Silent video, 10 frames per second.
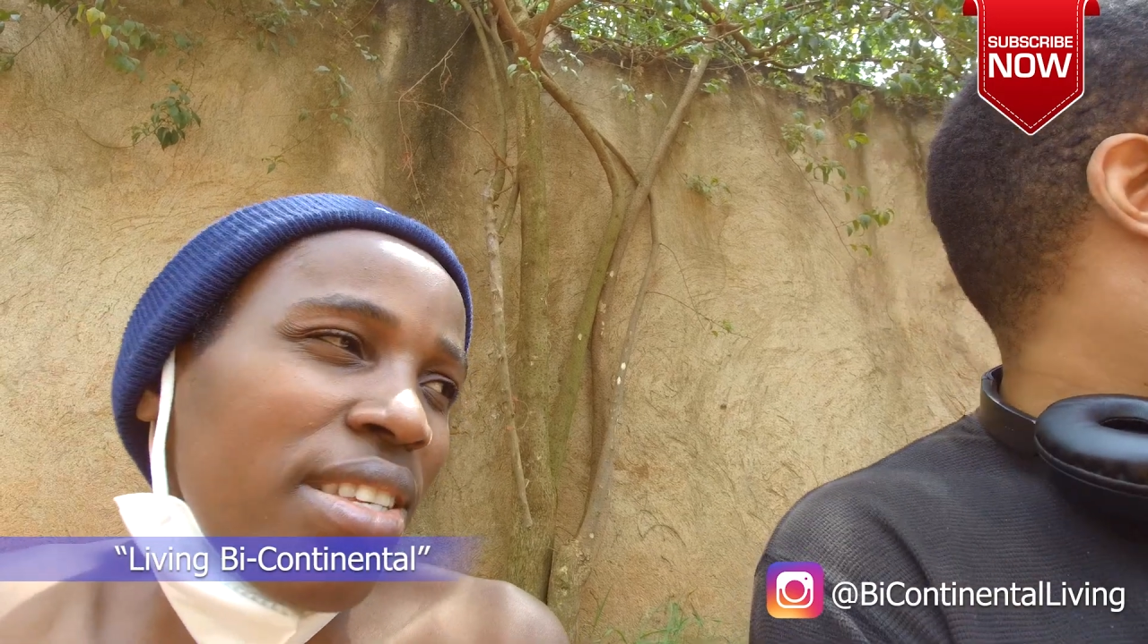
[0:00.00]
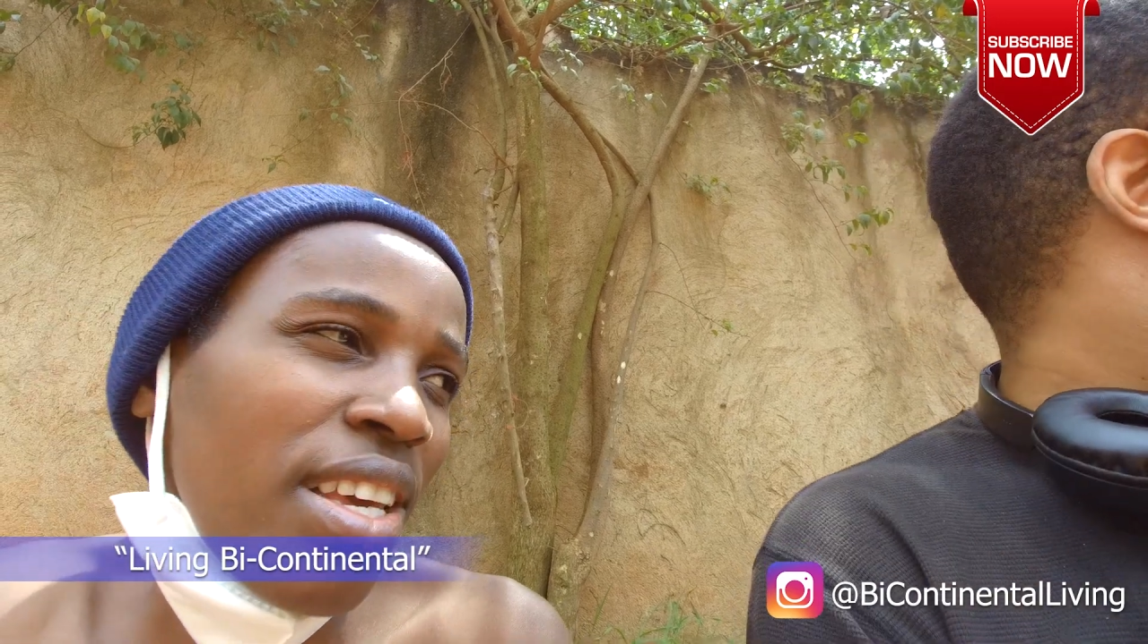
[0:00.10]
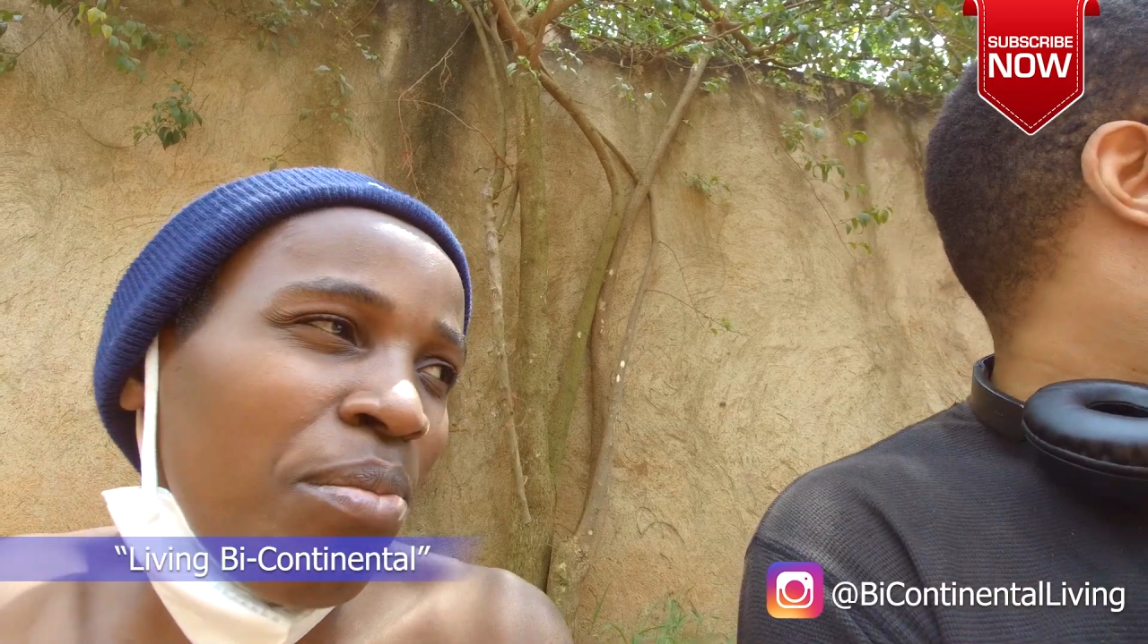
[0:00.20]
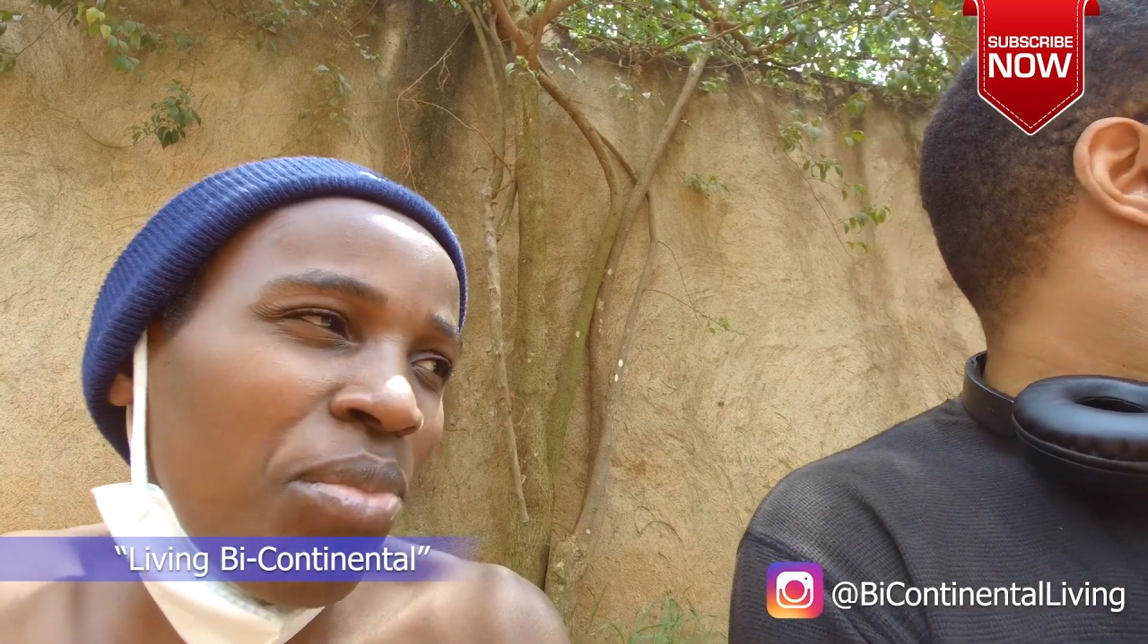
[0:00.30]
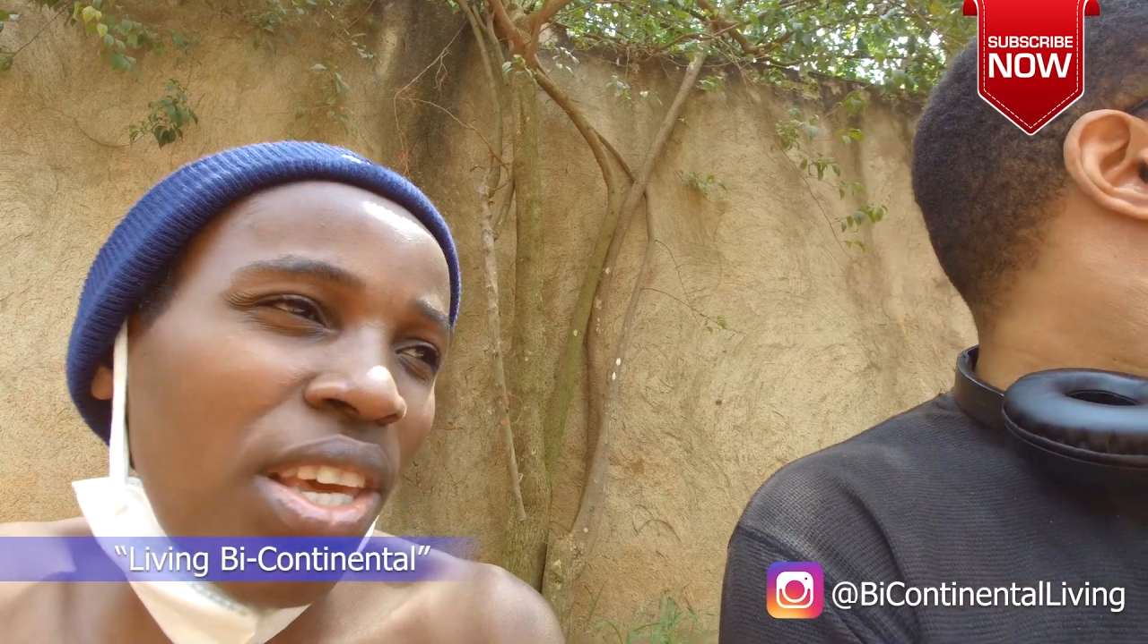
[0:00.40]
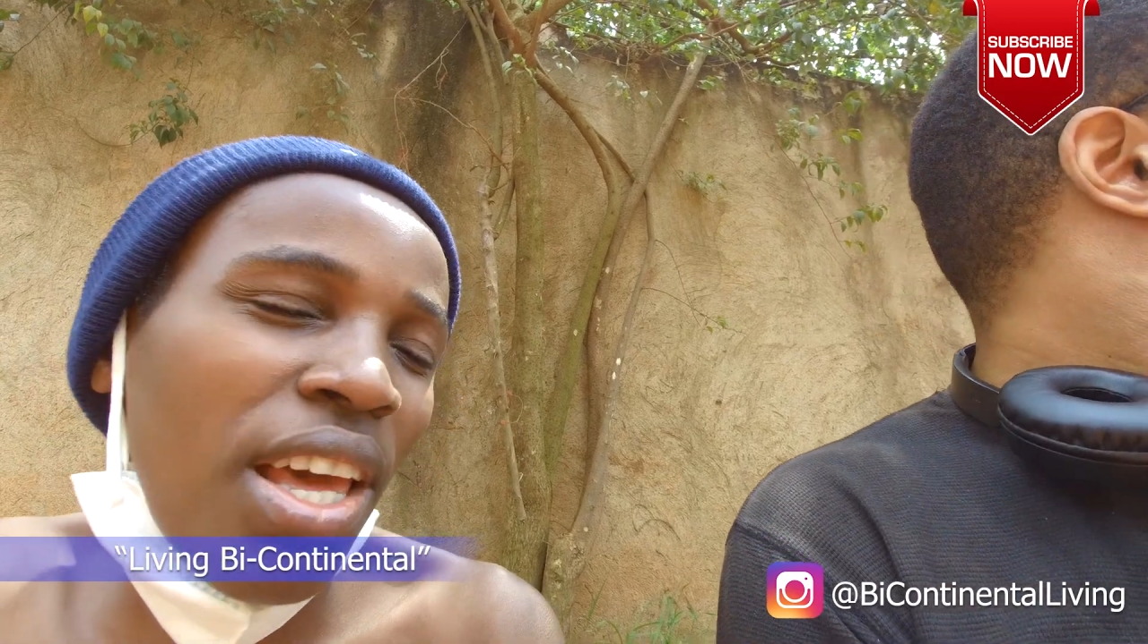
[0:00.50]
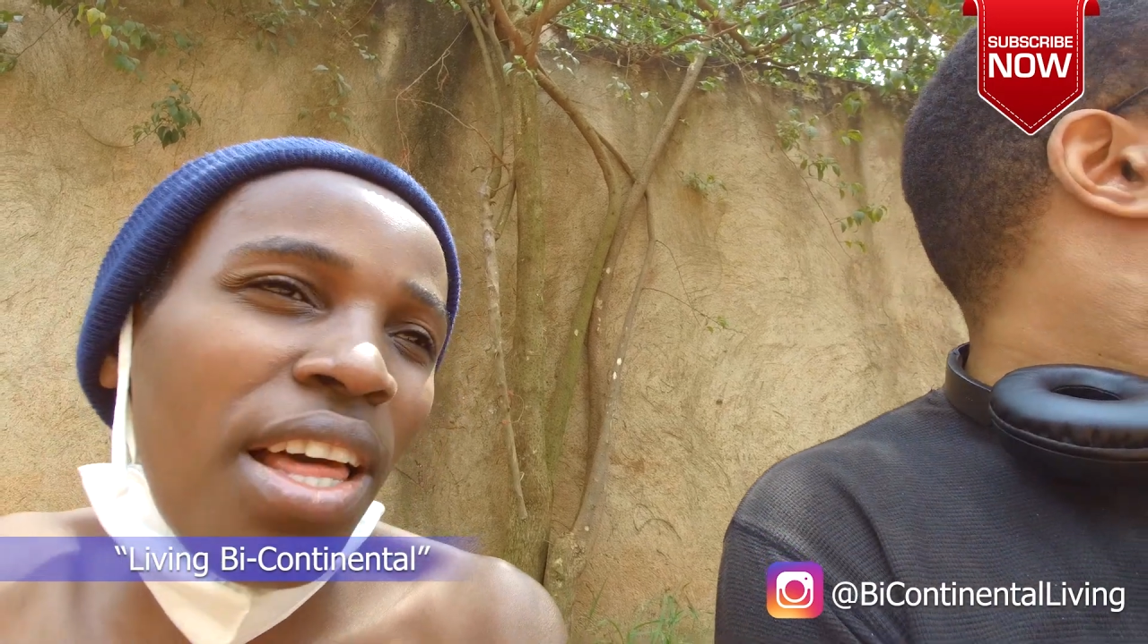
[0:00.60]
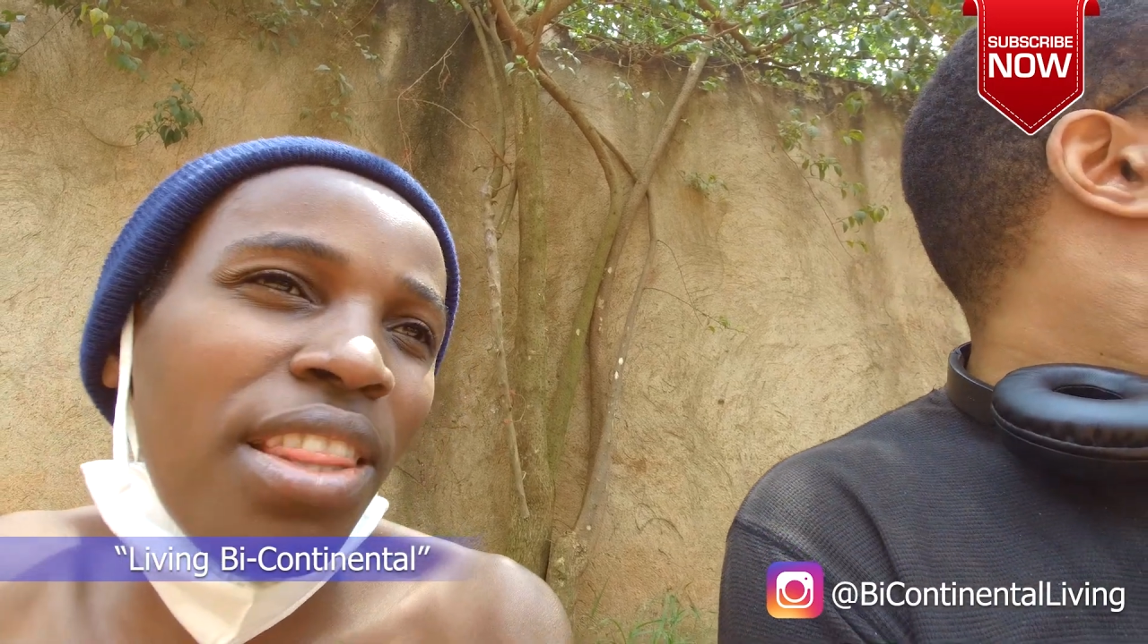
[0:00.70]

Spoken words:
came here,